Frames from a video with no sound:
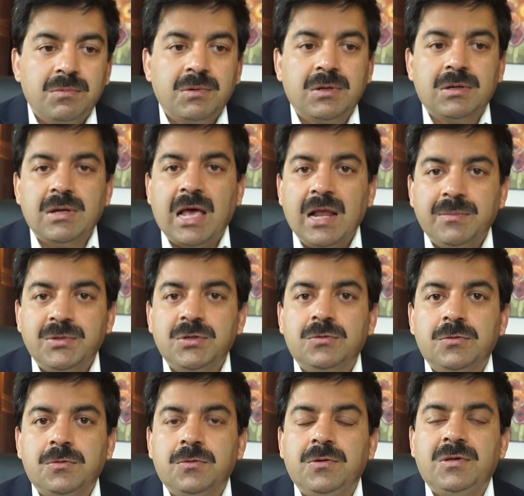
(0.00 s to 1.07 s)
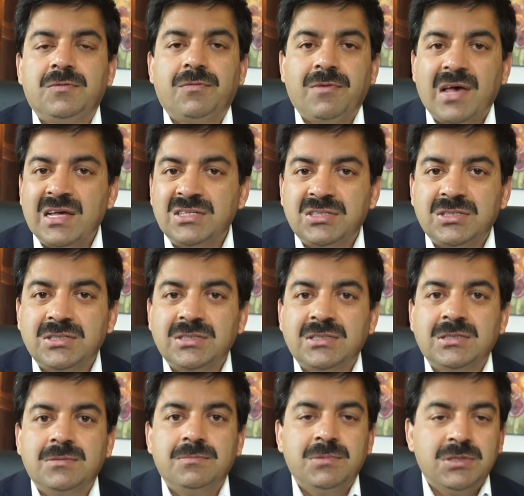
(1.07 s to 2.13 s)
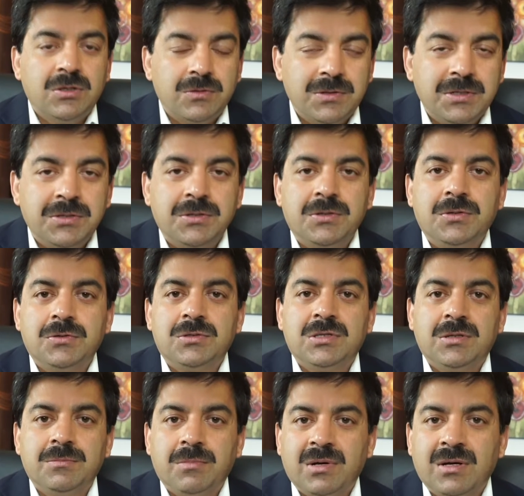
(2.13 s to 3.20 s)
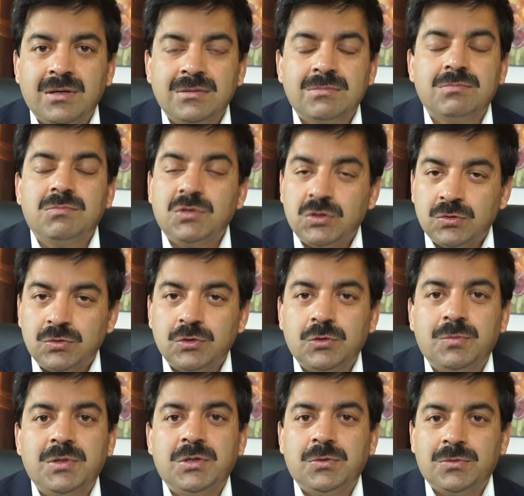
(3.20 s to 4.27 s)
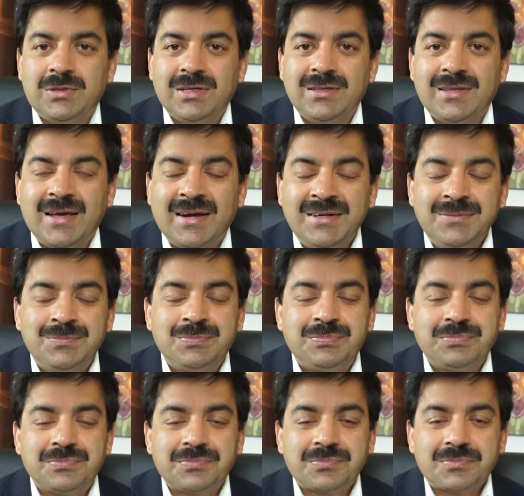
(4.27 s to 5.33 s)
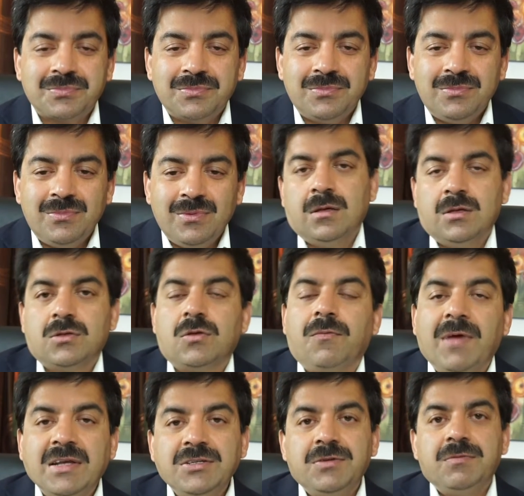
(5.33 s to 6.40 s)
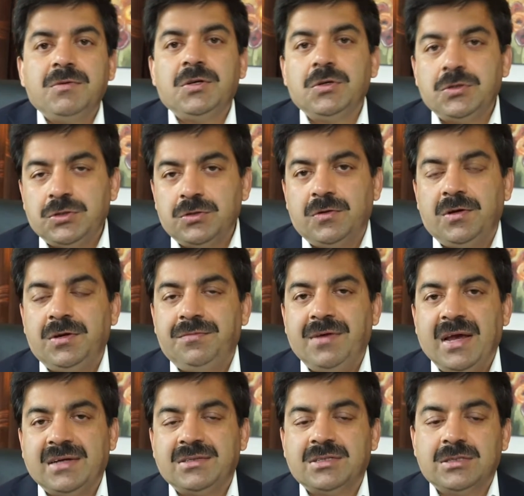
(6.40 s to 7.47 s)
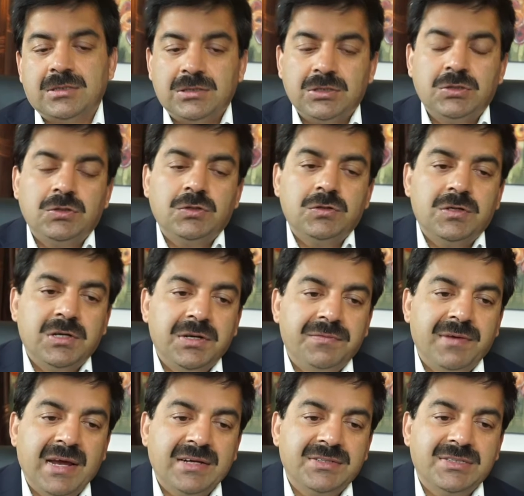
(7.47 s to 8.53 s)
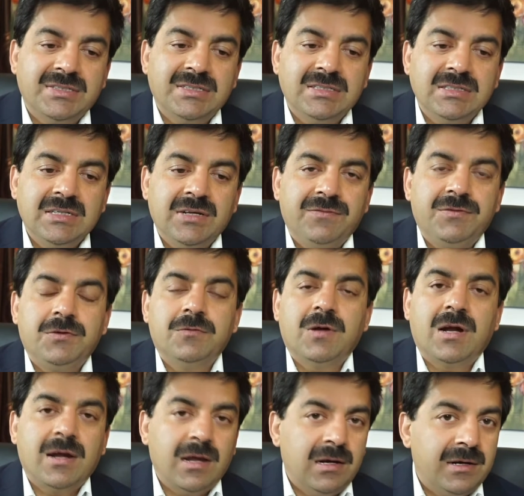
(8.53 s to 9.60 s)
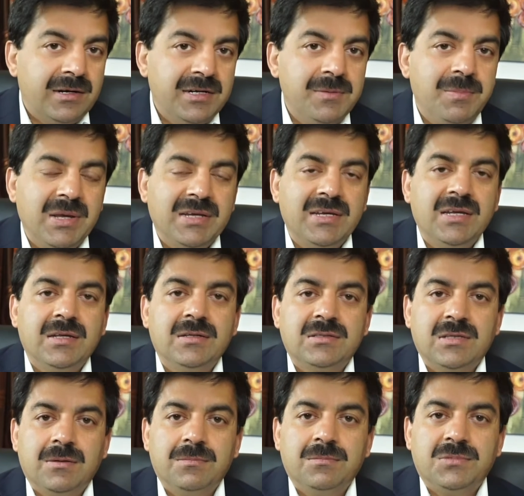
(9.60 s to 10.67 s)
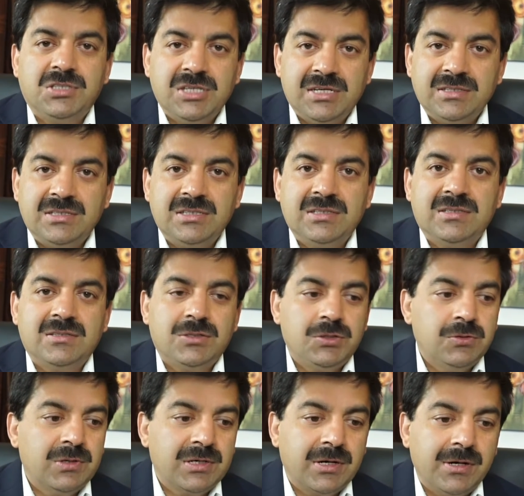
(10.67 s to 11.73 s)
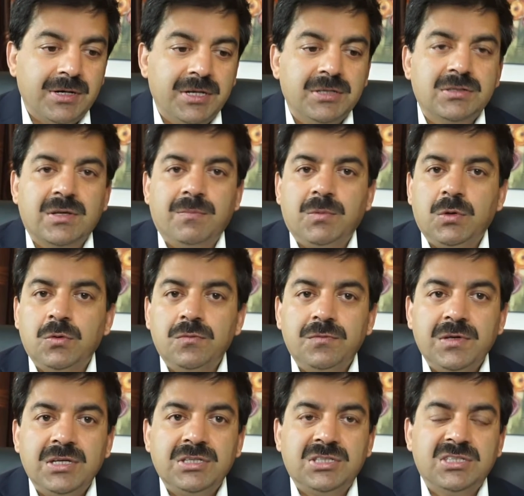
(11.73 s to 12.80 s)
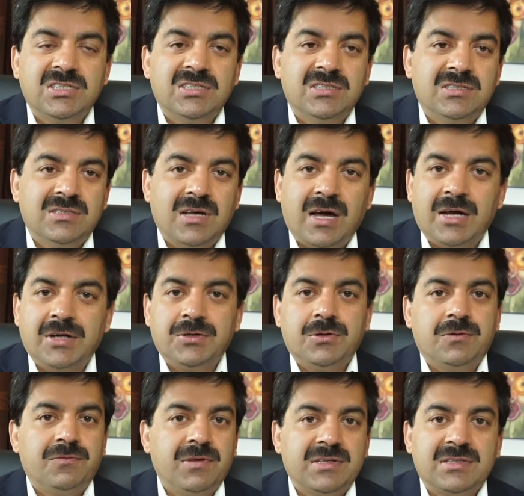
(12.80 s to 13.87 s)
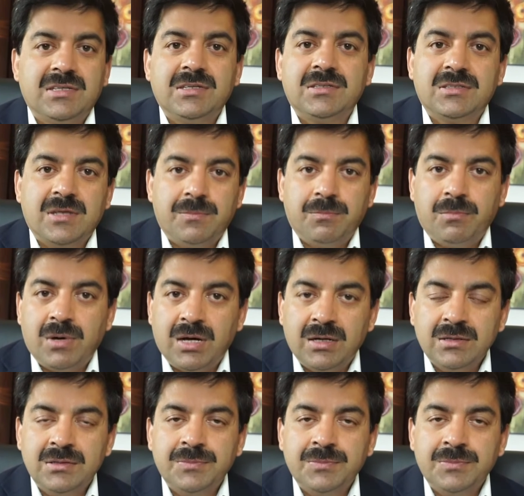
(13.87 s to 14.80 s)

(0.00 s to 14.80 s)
helps you to do it faster without introducing bugs, you should be using that. So when you should refactor if you are already making some changes, you're creating some new features, or you're fixing some bug,